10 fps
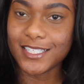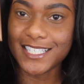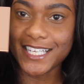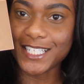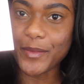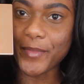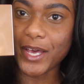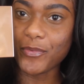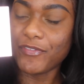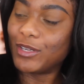It says
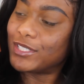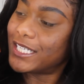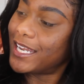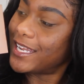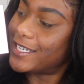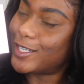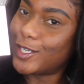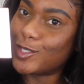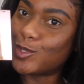Makeup Revolution London.